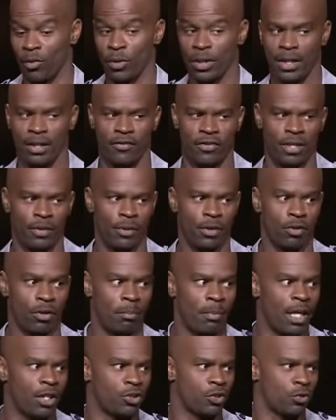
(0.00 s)
We leave there, we go
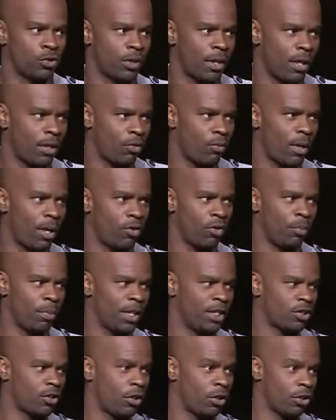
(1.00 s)
to Montrose, Colorado, a
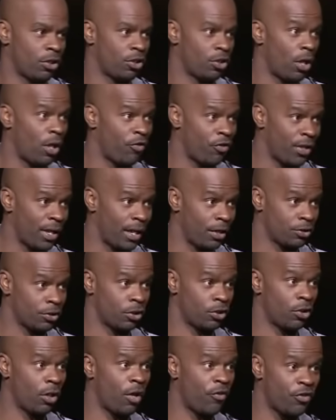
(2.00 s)
place called the Dolphin House.
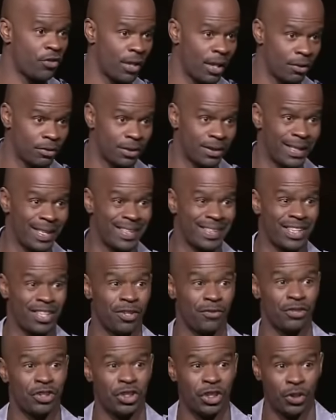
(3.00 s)
The Dolphin House takes
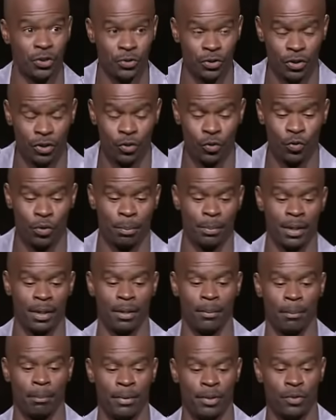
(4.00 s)
care of children who are
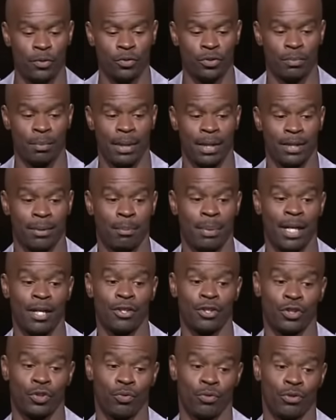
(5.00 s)
being abused by their
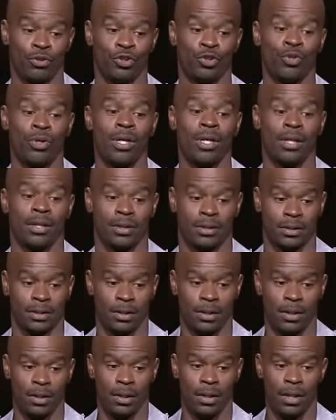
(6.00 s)
parents who are on drugs.
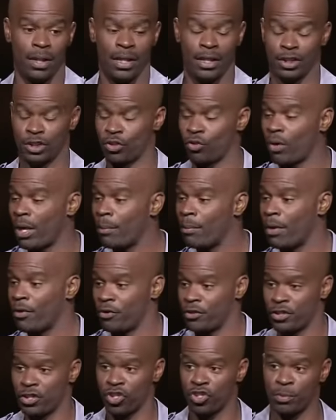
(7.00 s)
And his
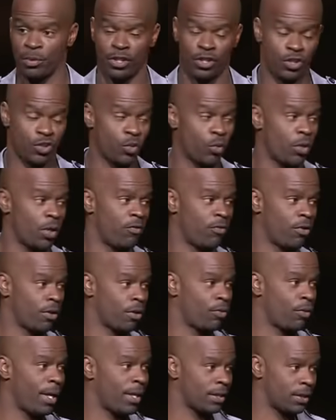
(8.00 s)
grandmother tells me the story of
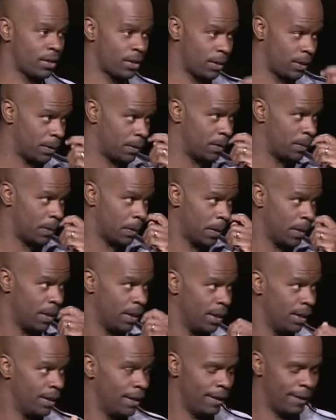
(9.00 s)
her grandson.
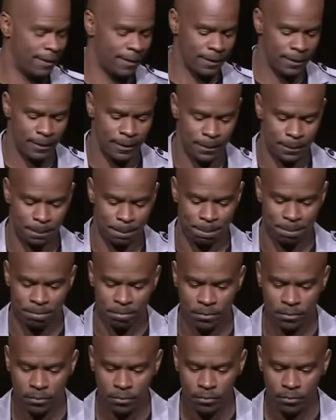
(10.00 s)
And um,
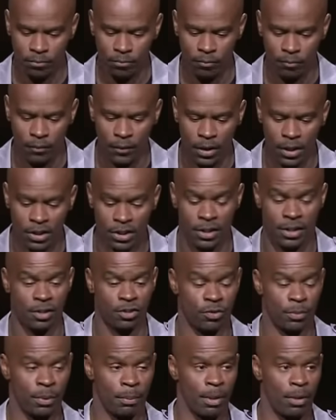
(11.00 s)
she
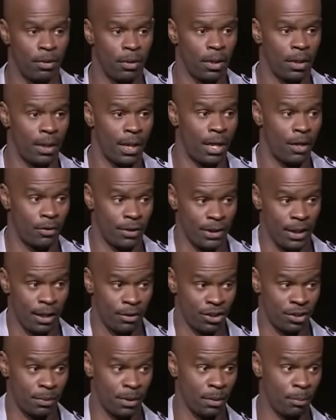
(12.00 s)
tells me about uh, how, he,
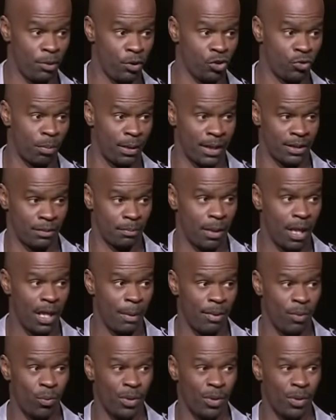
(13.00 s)
how he's being abused by his mom.